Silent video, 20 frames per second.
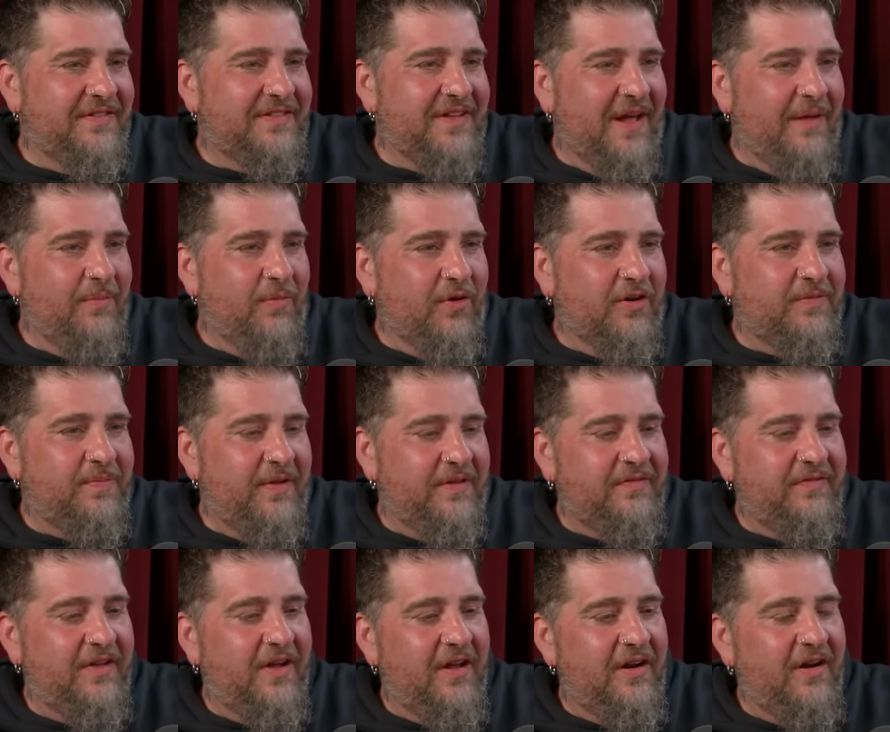It's yeah. got more
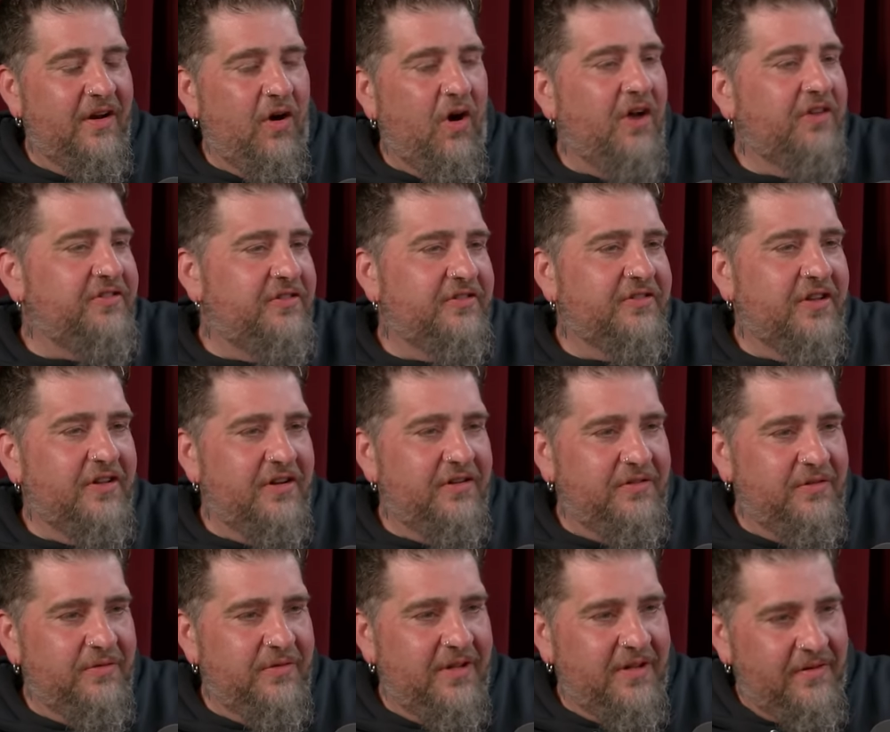expensive now, and Austin's gonna
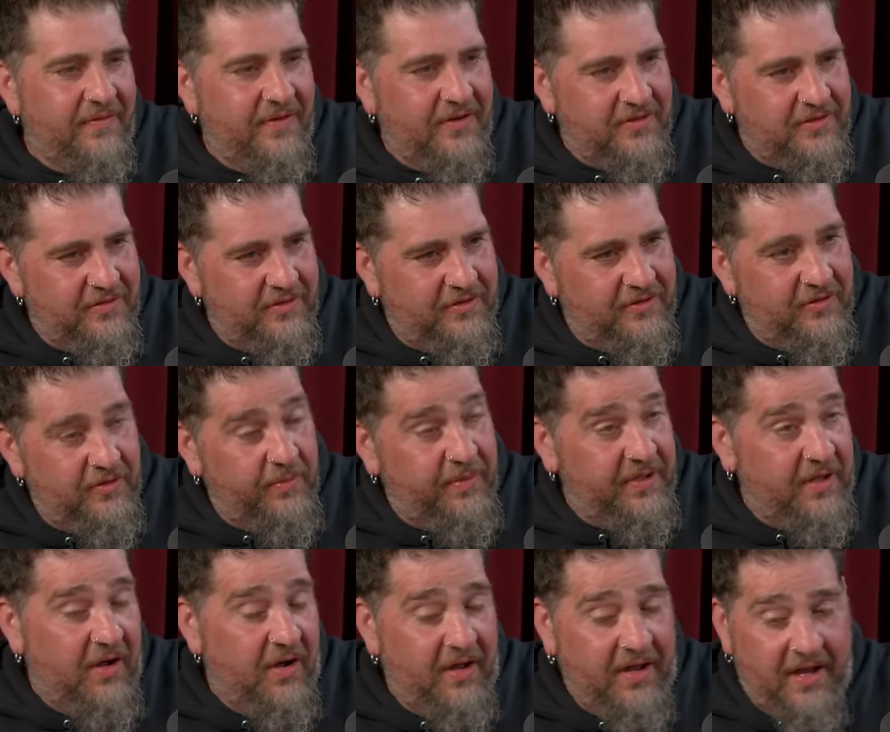do that eventually too. But
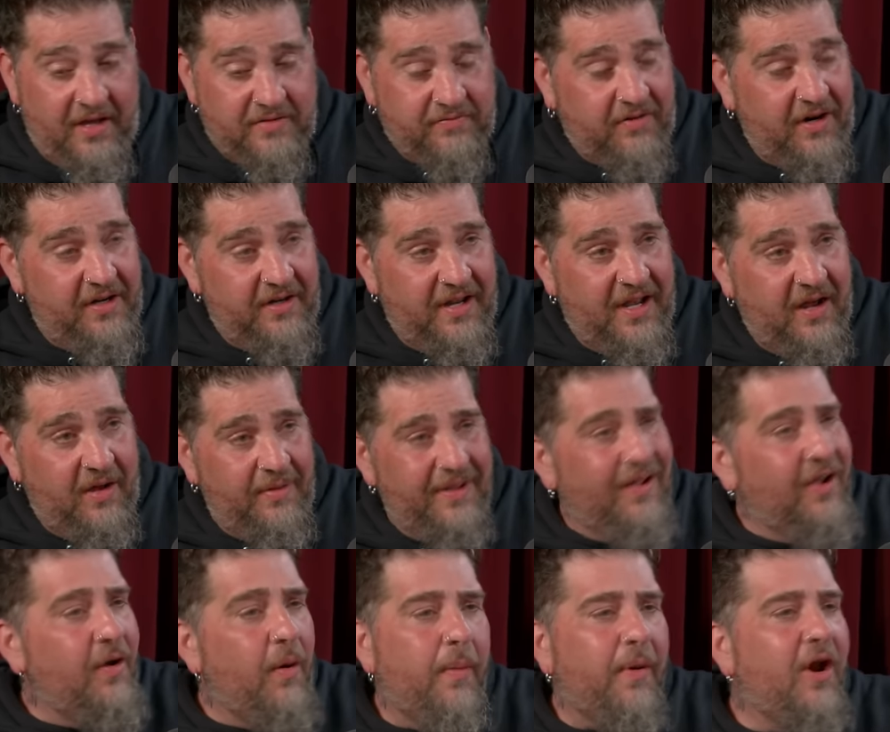no, yeah, right now.
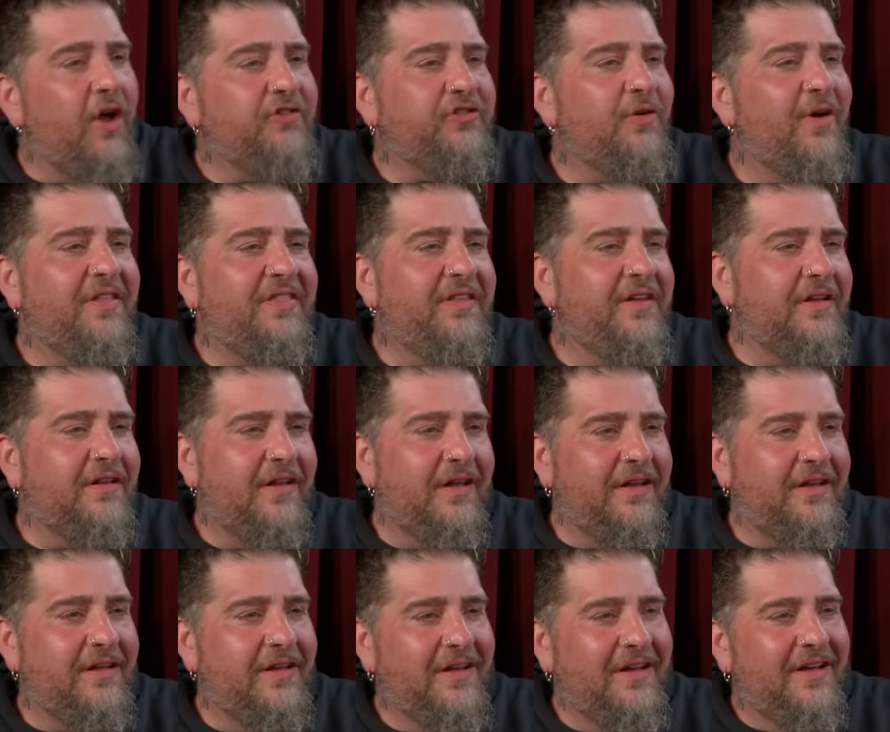It, but also, I think
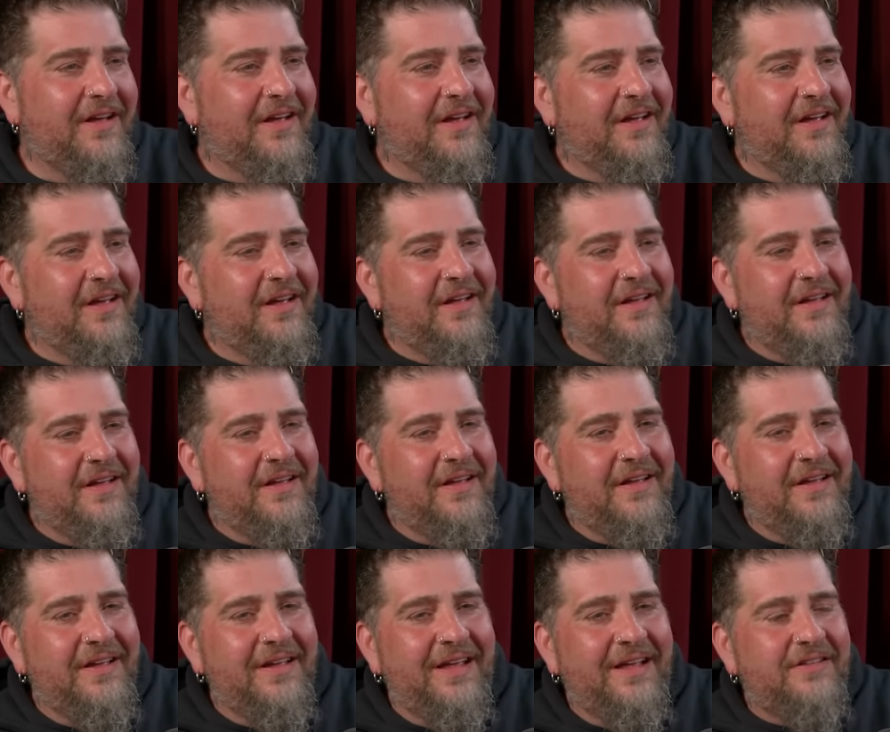like
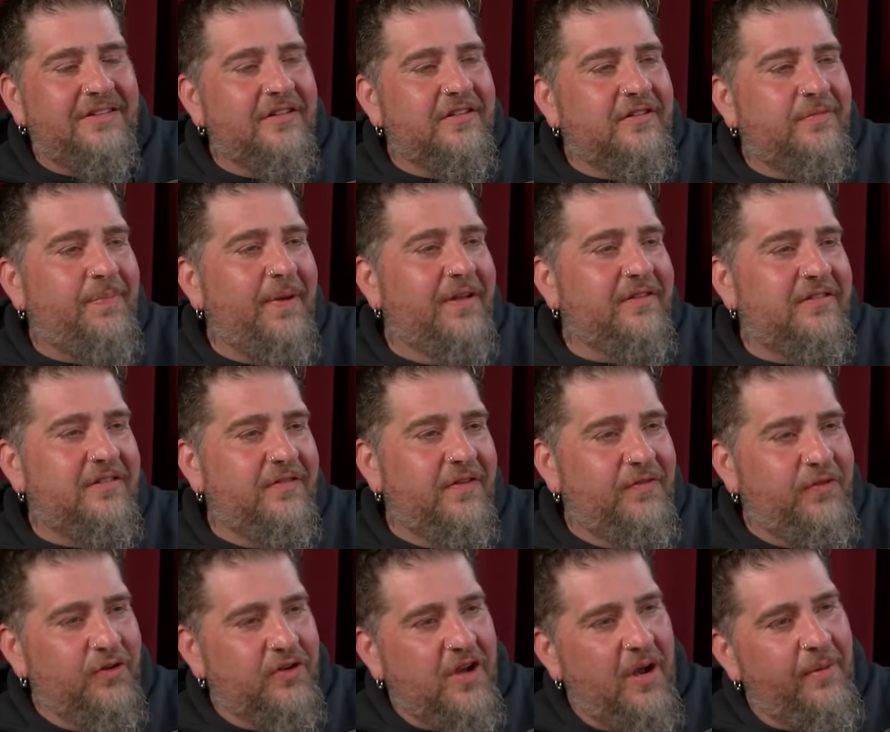it's expensive
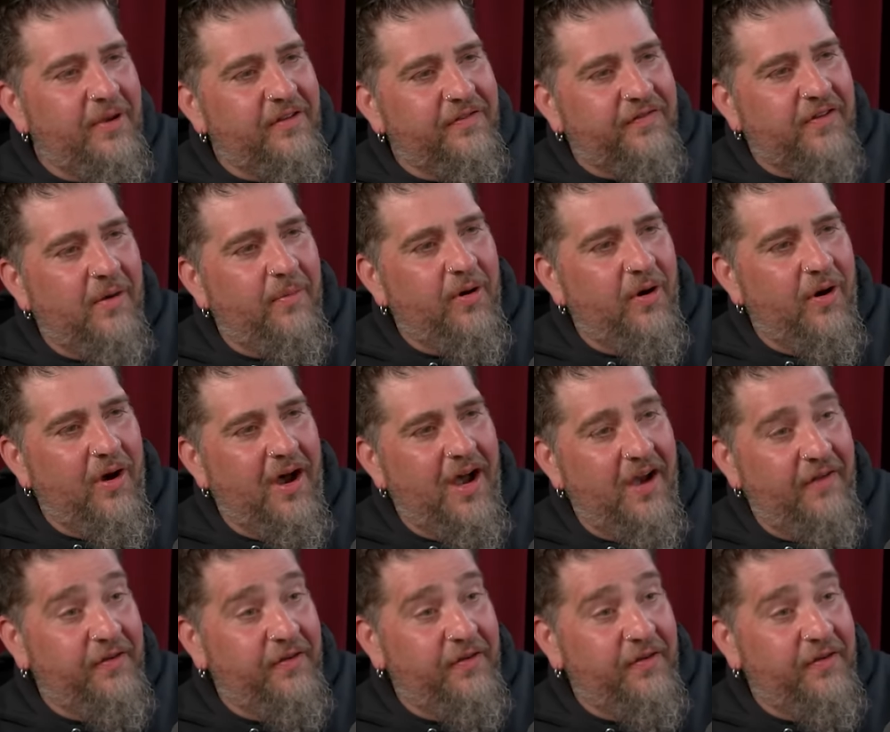if you're coming from Ohio.